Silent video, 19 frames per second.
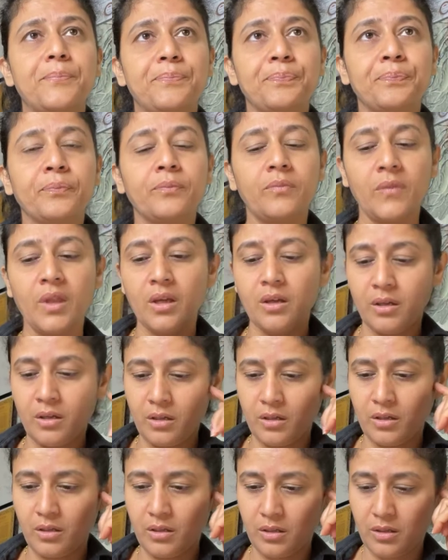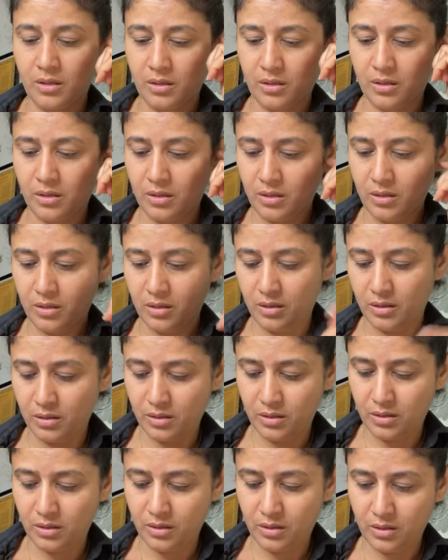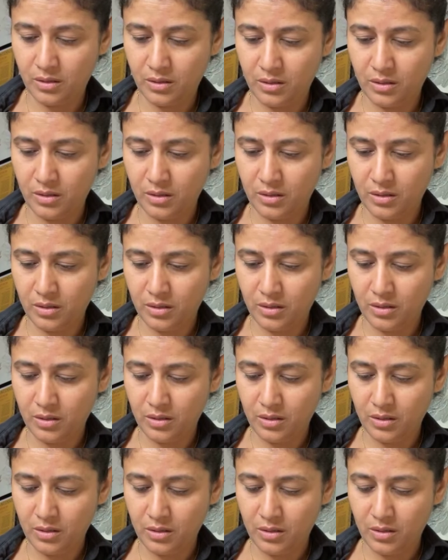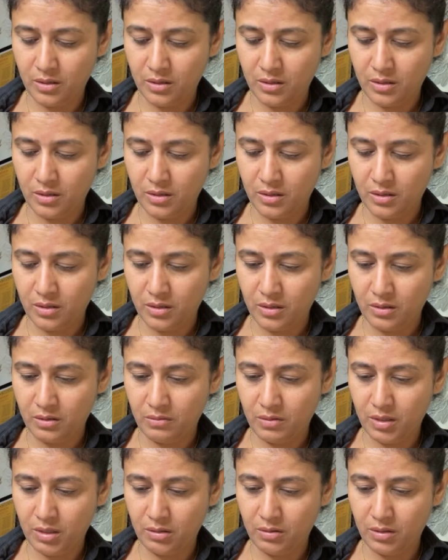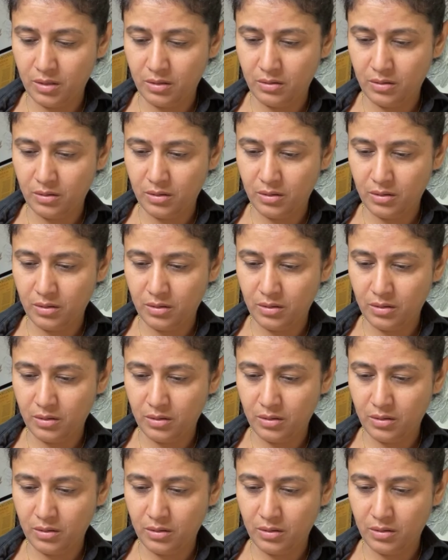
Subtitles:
I think somebody texted me. I'm not home. Oh.